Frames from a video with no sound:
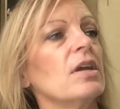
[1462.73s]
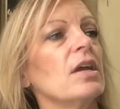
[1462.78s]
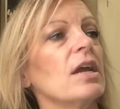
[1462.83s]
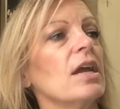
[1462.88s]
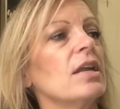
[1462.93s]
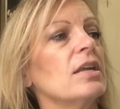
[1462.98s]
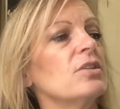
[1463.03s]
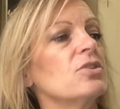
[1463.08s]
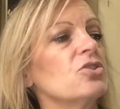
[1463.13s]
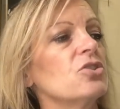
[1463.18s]

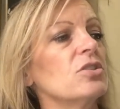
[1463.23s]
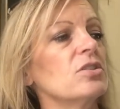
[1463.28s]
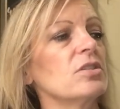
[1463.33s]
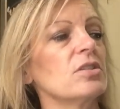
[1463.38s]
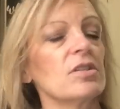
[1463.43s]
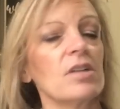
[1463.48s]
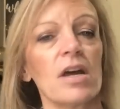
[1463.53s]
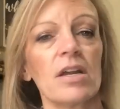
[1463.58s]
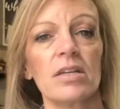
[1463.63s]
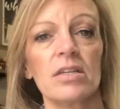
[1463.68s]
And it's just
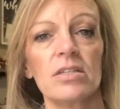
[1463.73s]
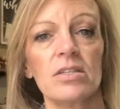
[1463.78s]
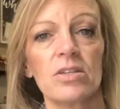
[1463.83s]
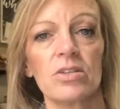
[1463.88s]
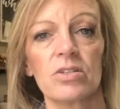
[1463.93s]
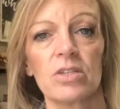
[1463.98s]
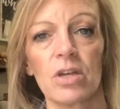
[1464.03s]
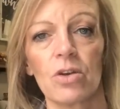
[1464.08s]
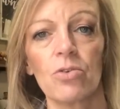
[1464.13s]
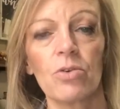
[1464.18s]
a lot easier
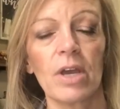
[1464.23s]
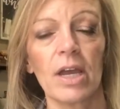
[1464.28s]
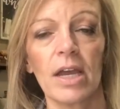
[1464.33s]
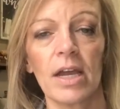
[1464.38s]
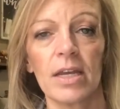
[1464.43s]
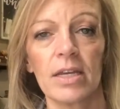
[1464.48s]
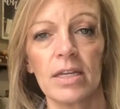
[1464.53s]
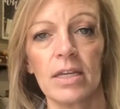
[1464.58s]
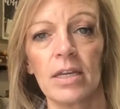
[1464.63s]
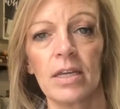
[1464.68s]
to say, okay,
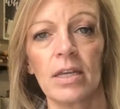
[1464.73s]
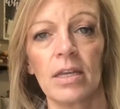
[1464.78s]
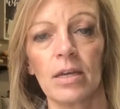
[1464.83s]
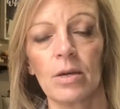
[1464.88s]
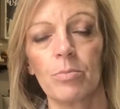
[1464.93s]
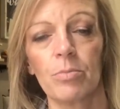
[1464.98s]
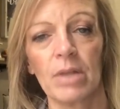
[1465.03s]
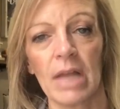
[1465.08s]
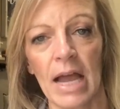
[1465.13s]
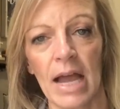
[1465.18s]
I need
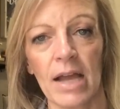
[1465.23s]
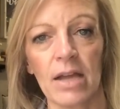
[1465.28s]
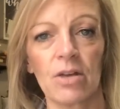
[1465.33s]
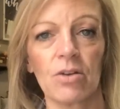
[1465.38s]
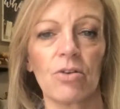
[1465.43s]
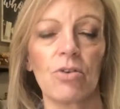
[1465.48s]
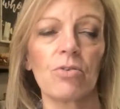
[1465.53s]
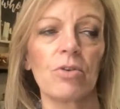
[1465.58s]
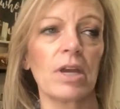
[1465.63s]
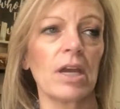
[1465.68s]
a black,
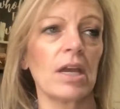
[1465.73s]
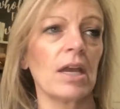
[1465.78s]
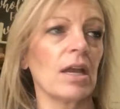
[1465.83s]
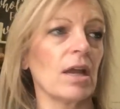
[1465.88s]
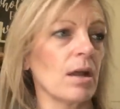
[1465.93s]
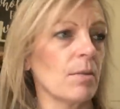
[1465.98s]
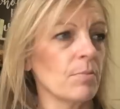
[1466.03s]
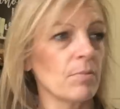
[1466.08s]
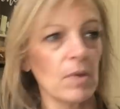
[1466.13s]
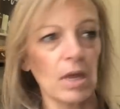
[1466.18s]
or okay,
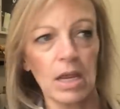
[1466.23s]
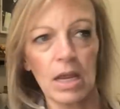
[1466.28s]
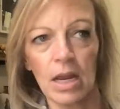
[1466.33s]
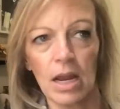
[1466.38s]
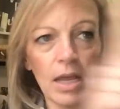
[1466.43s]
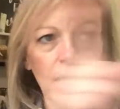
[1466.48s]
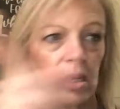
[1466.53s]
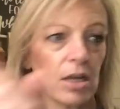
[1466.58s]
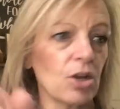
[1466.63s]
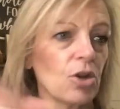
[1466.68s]
I'm, and
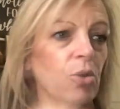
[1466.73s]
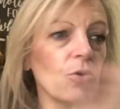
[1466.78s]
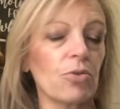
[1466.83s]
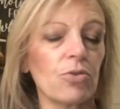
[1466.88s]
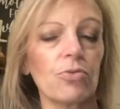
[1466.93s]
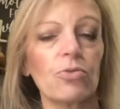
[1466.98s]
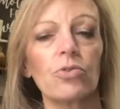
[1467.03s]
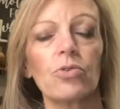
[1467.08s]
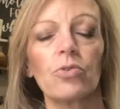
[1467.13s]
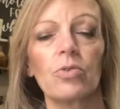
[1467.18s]
I can go
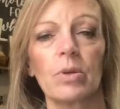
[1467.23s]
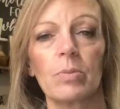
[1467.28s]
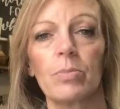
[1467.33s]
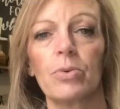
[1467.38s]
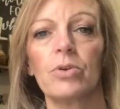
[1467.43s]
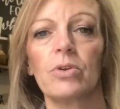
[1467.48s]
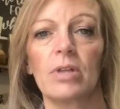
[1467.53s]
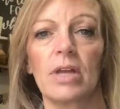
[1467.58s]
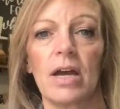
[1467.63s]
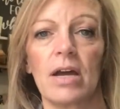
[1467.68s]
through and
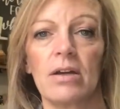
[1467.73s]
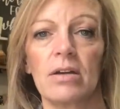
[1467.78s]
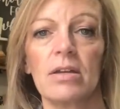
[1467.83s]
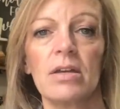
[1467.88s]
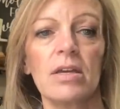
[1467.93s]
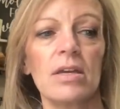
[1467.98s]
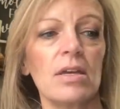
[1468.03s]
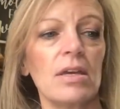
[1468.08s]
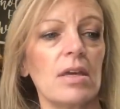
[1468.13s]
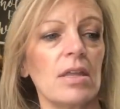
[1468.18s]
pull out
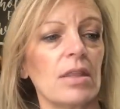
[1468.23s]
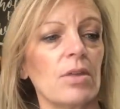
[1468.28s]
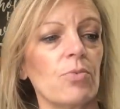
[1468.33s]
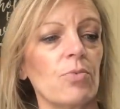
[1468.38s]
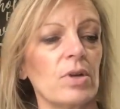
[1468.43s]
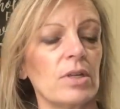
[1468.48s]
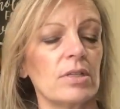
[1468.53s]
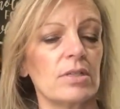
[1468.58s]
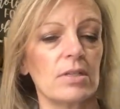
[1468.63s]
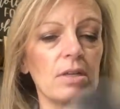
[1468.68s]
the
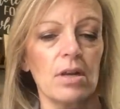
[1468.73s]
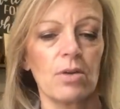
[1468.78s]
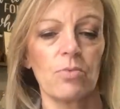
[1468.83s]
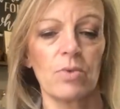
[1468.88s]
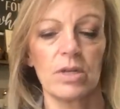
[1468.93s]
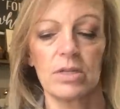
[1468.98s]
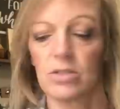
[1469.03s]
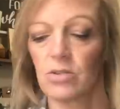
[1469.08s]
ones that I want.